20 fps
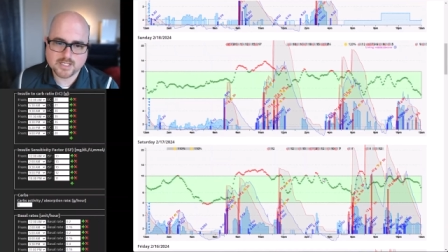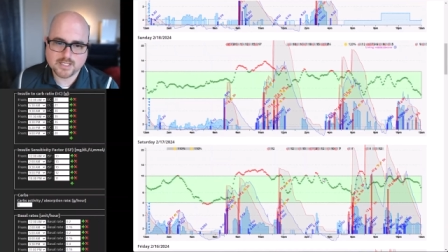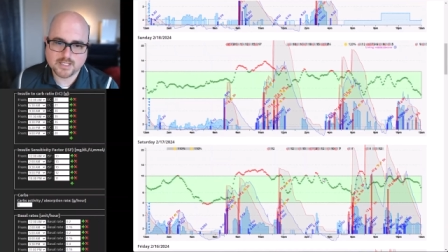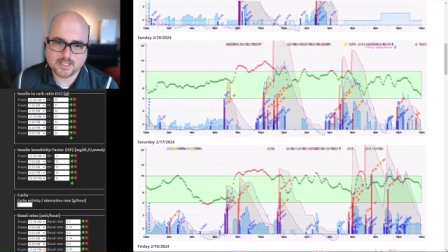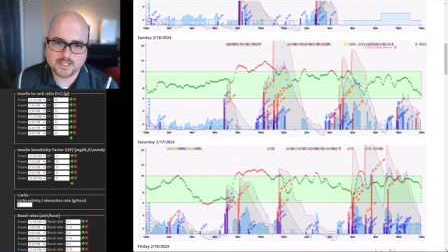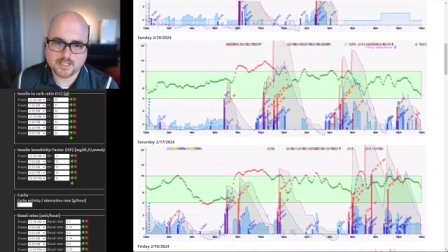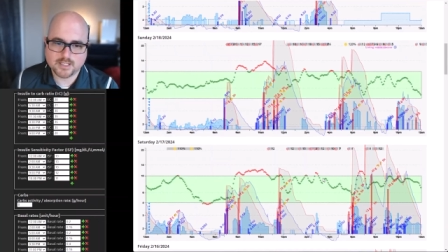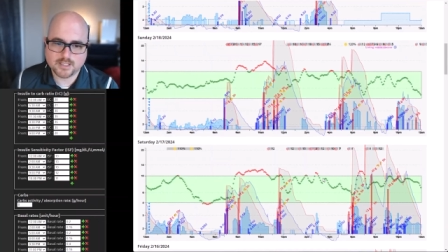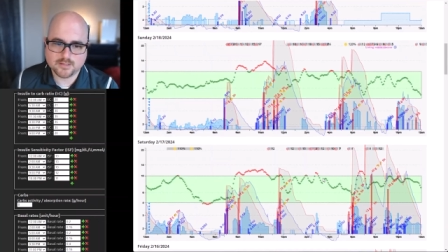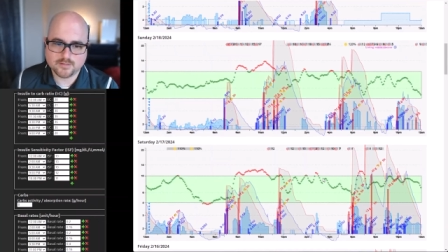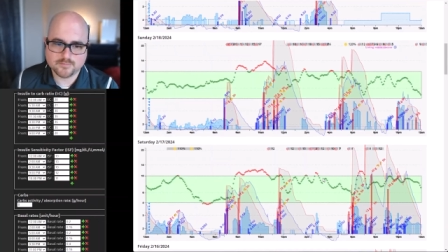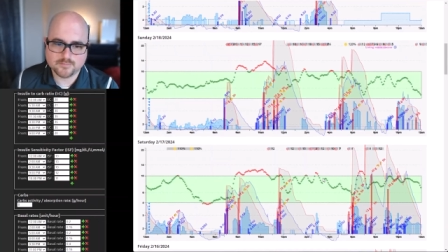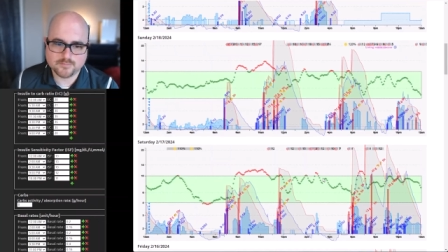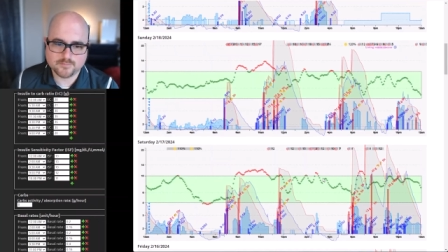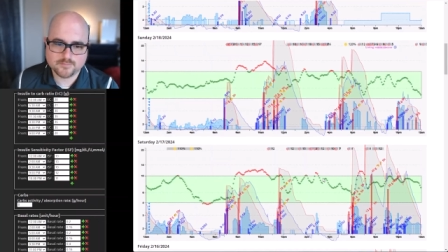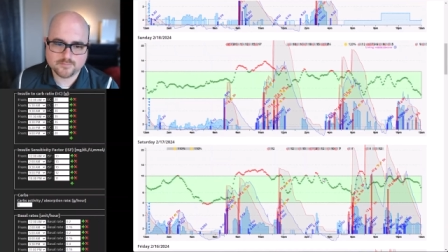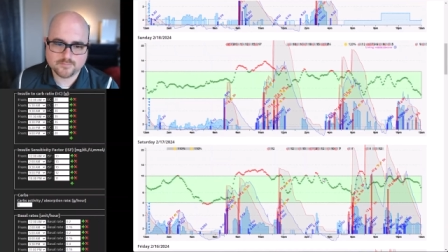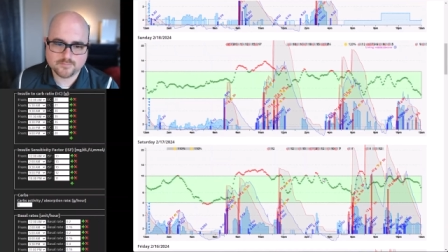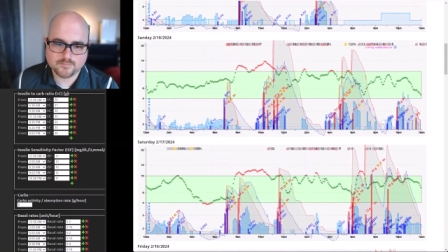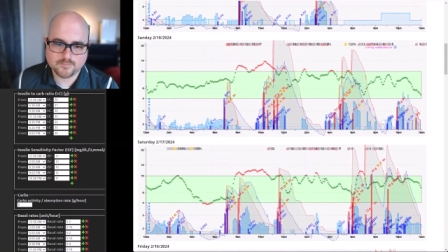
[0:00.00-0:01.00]

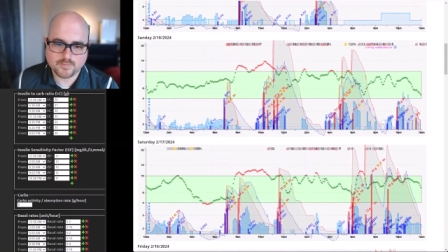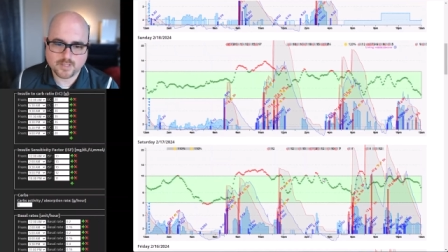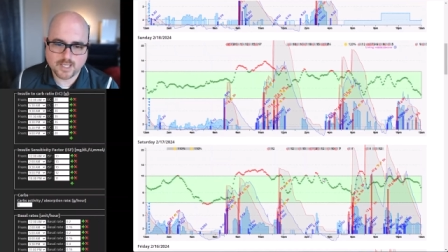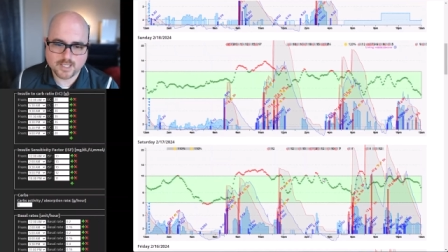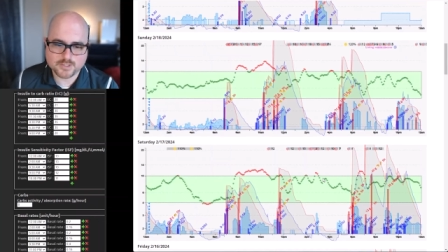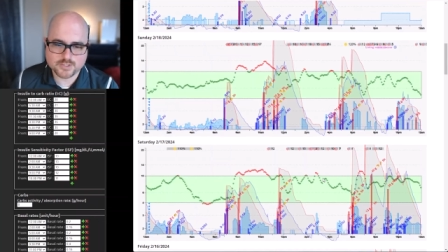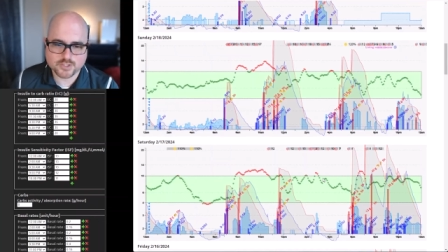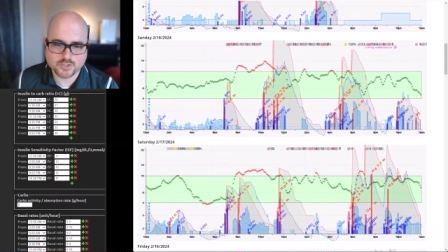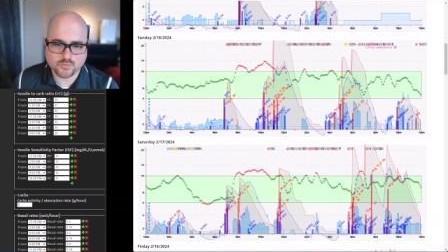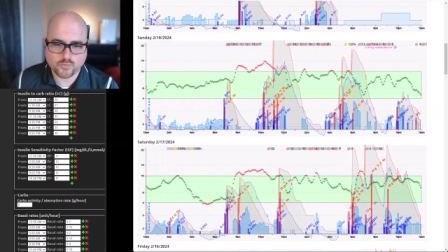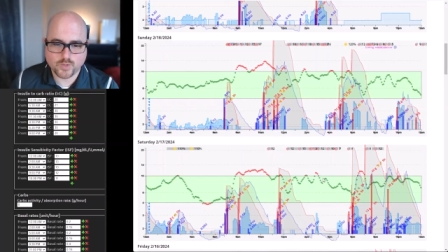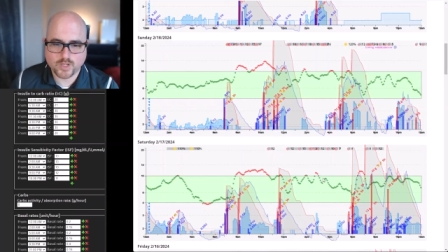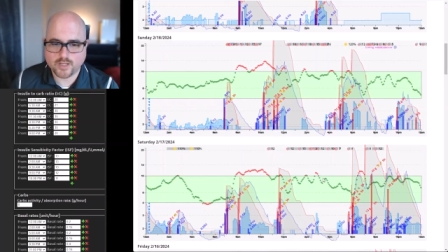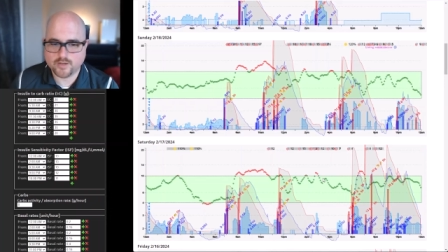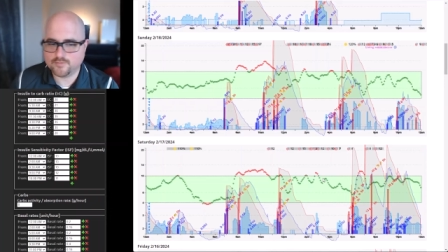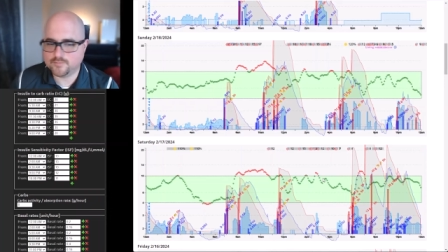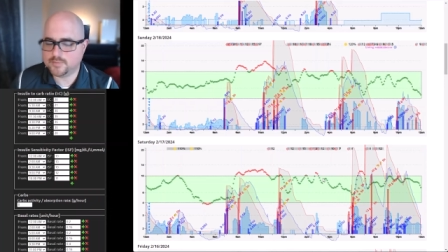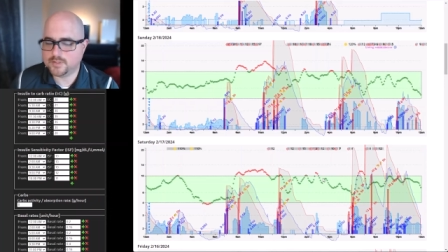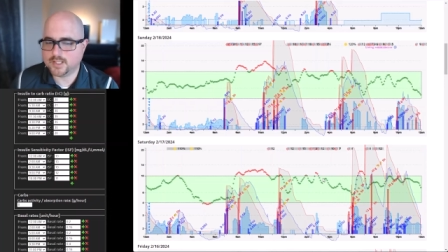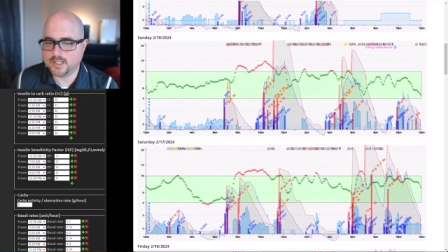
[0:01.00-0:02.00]
um, as your way
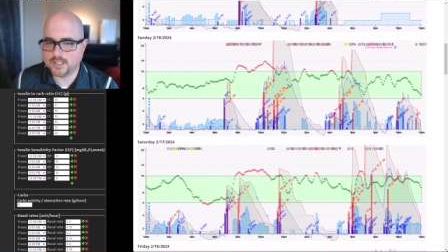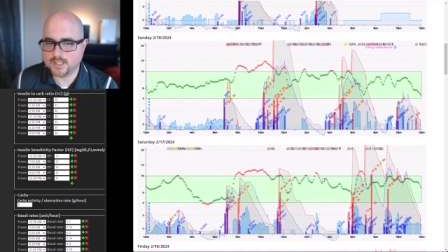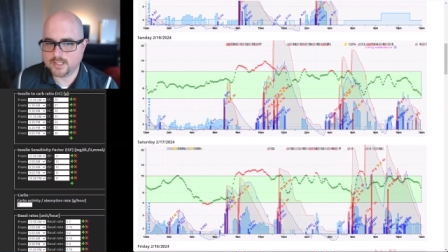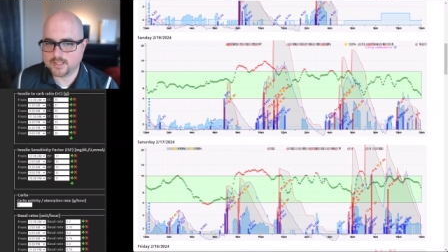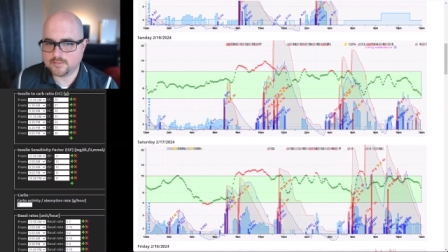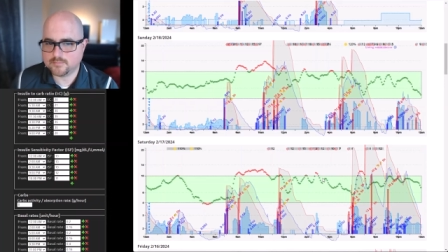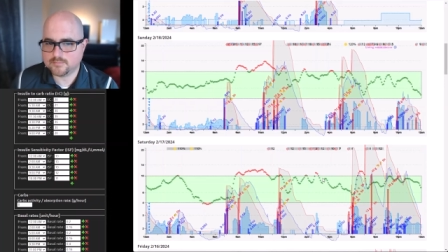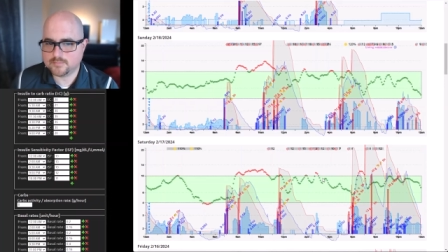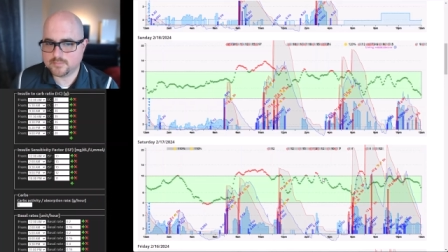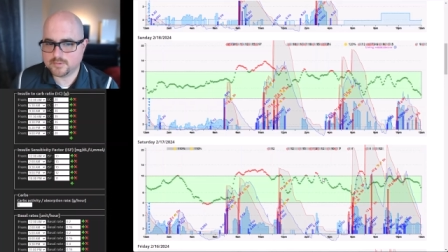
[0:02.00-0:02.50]
of playing